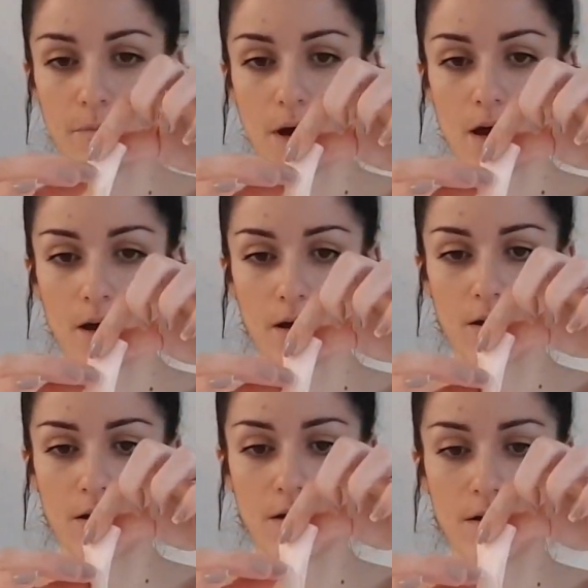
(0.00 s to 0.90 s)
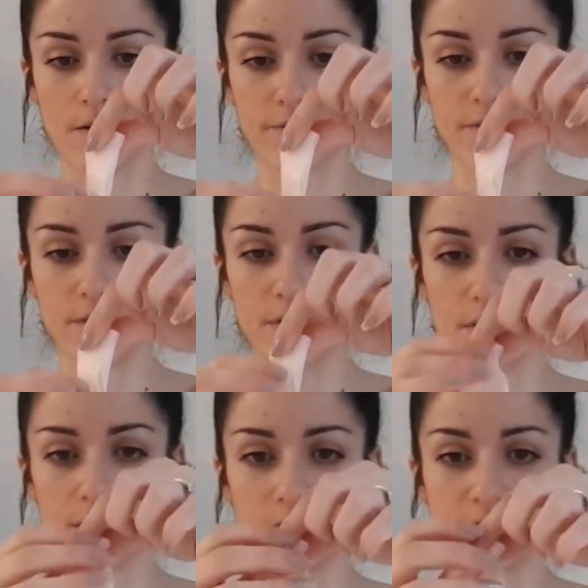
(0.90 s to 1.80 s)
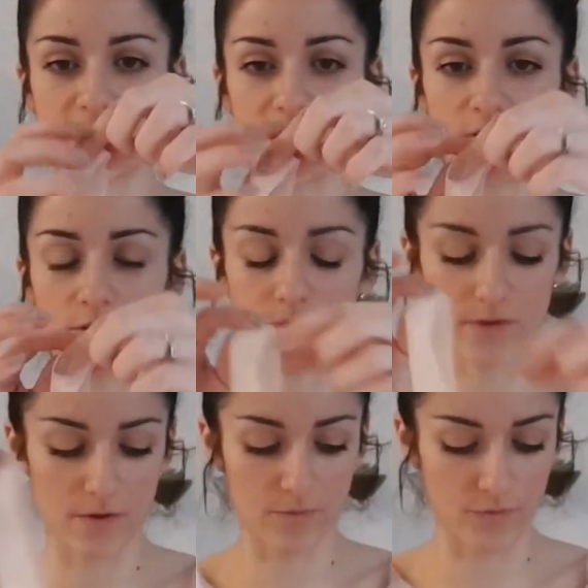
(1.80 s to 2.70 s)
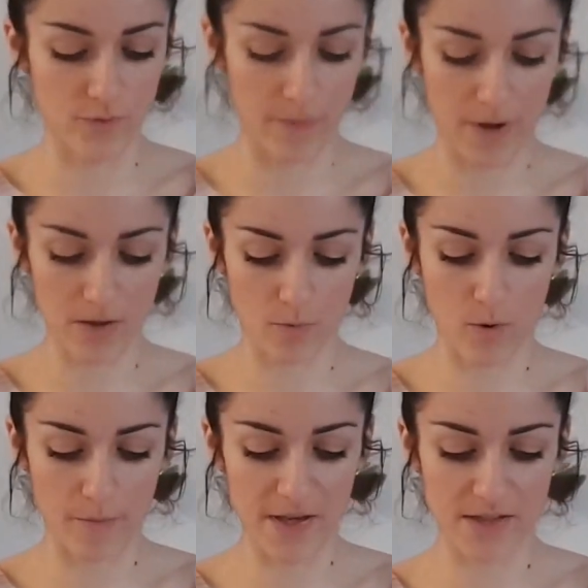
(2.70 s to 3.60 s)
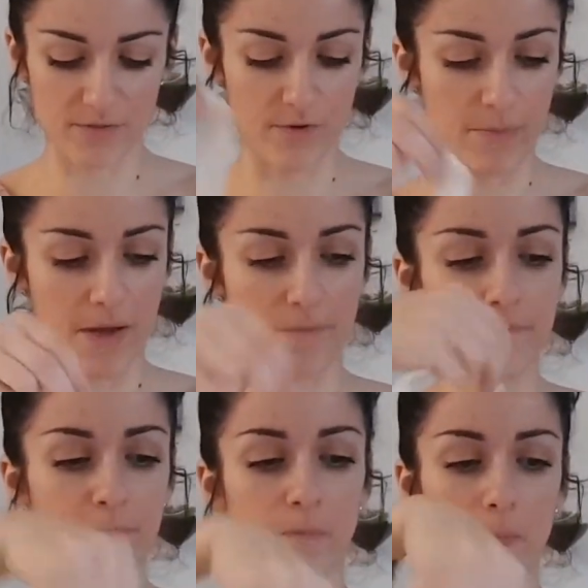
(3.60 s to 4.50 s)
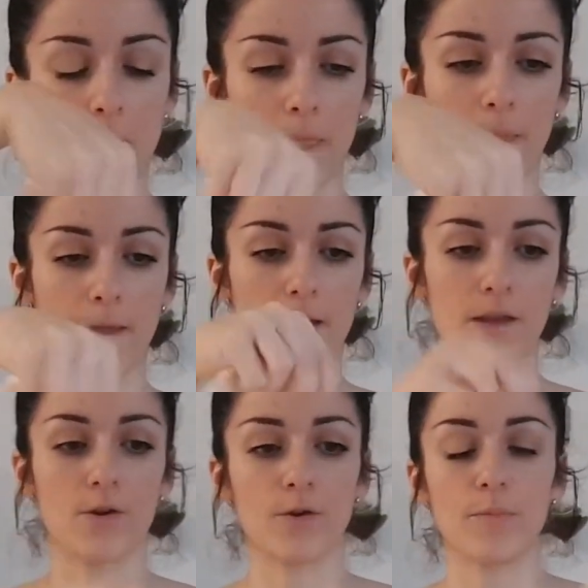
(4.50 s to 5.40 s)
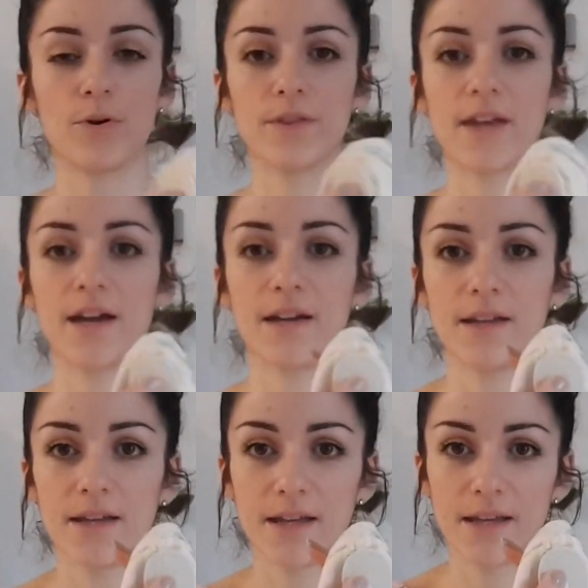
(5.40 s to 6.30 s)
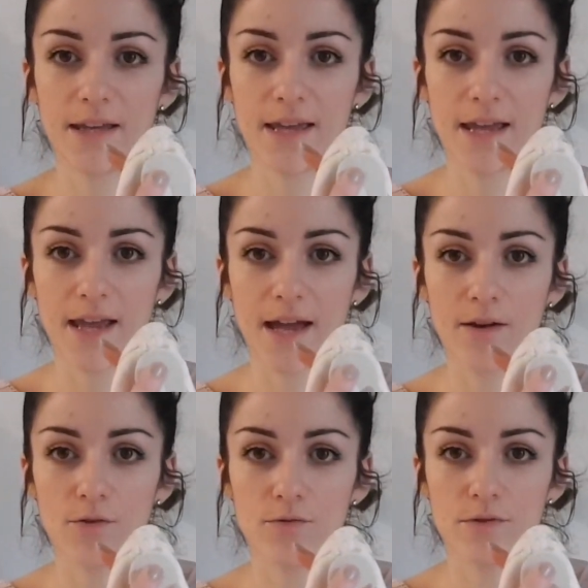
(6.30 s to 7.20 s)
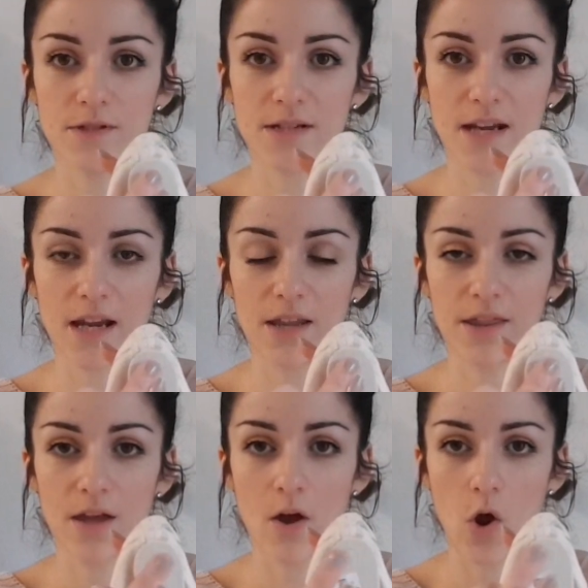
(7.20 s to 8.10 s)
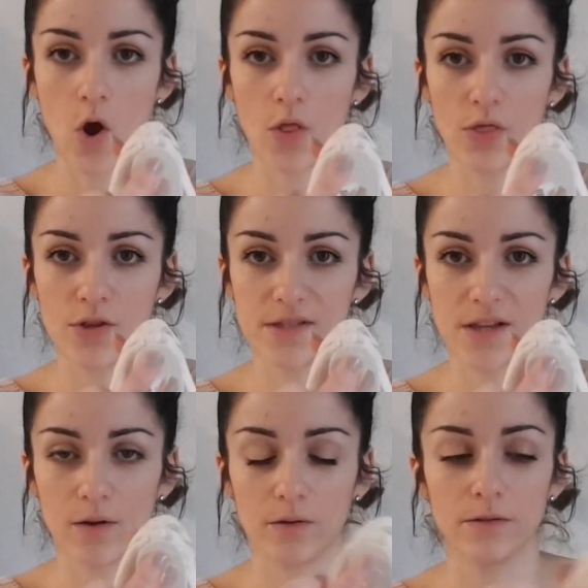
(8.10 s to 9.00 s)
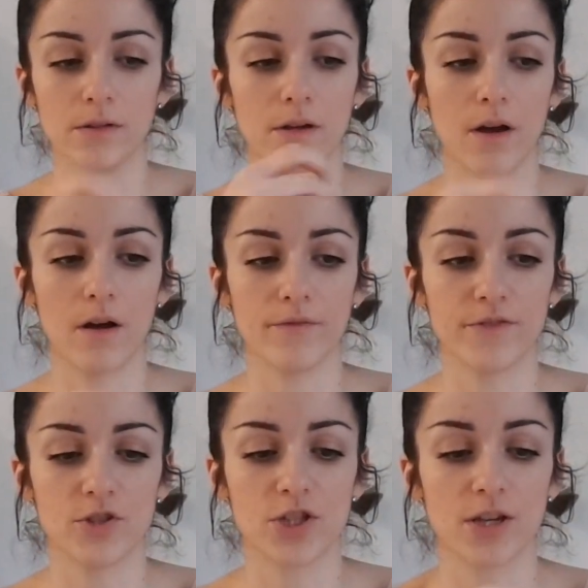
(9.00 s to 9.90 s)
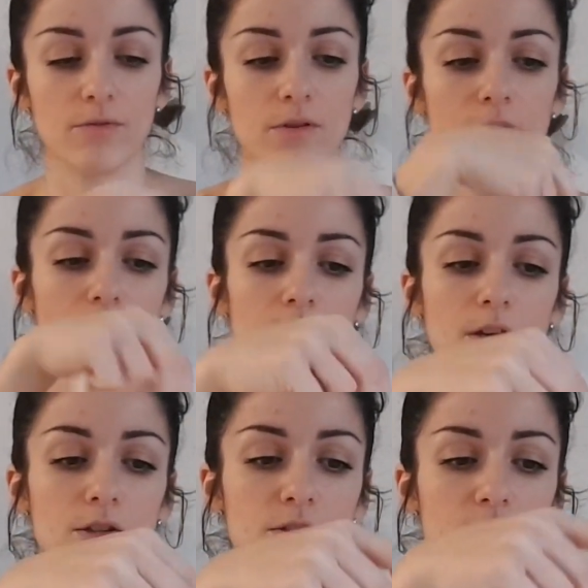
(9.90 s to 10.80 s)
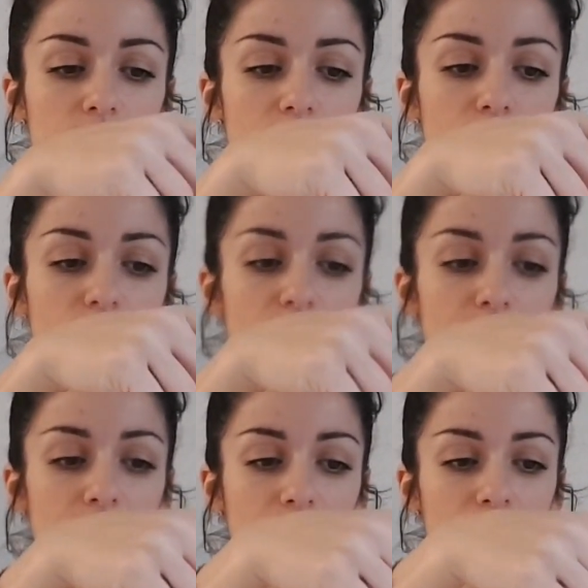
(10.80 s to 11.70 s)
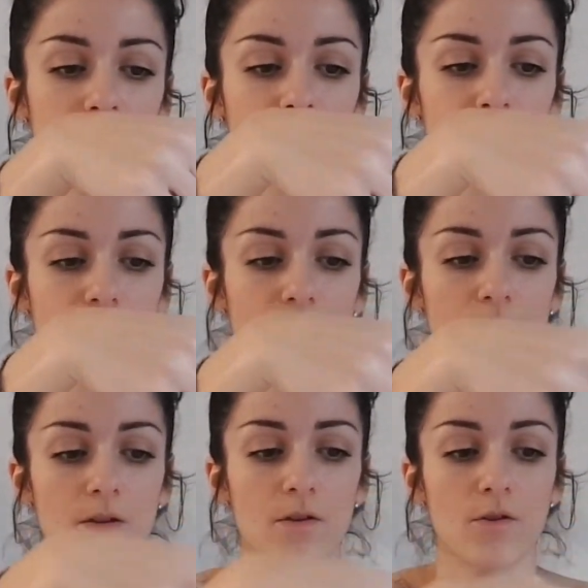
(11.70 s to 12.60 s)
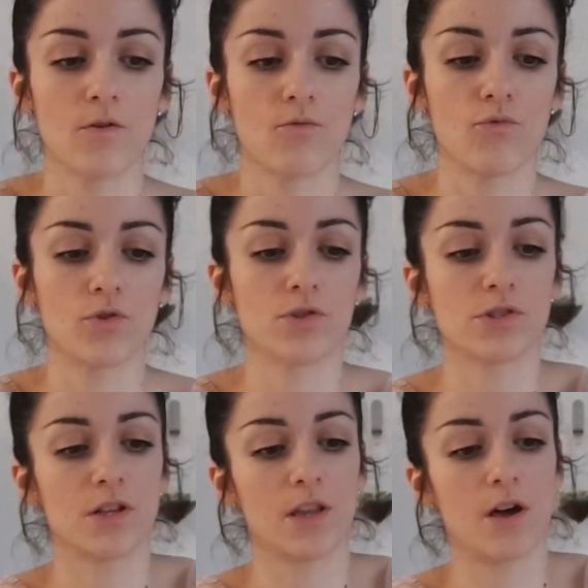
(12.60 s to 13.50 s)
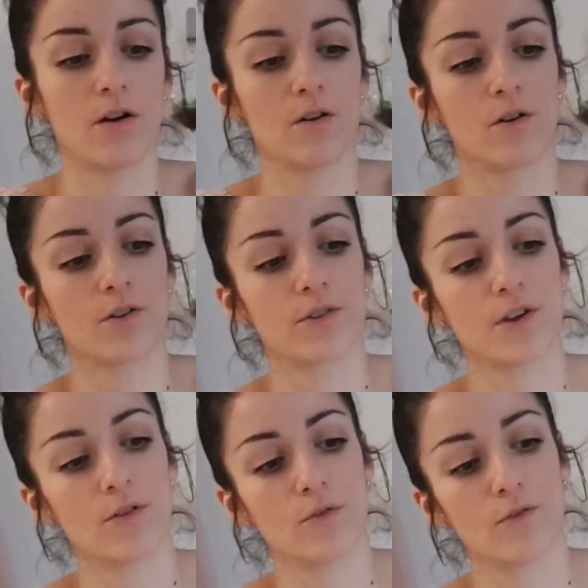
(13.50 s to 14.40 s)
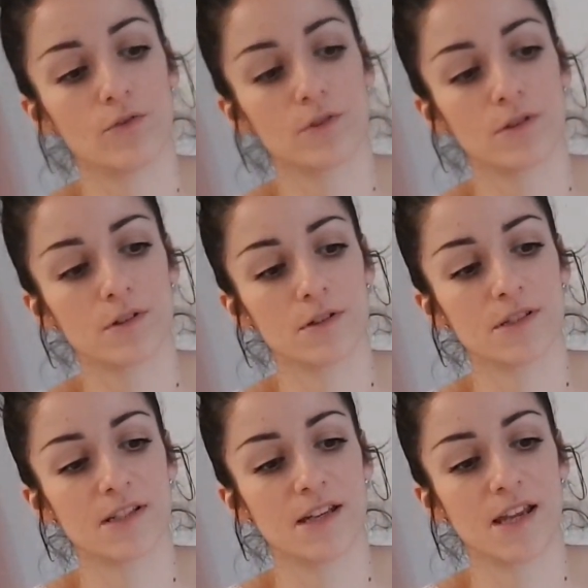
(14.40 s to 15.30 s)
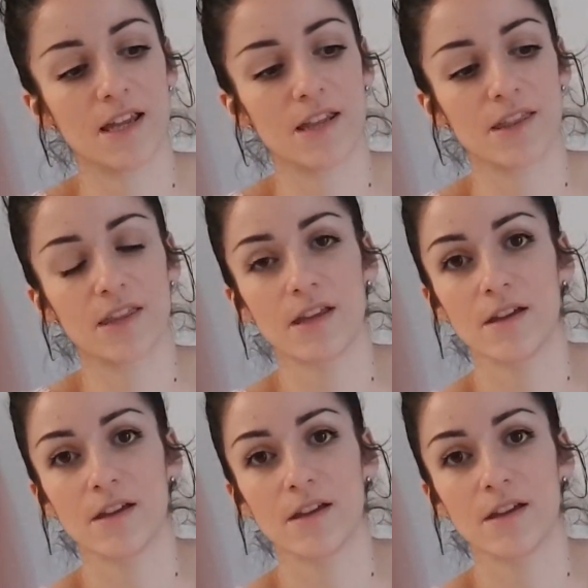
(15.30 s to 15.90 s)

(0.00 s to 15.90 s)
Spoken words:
mark of the centre of the ribbon, the one piece of ribbon, you're going to put that here underneath on the sole of the shoe so that the ribbon runs along the underneath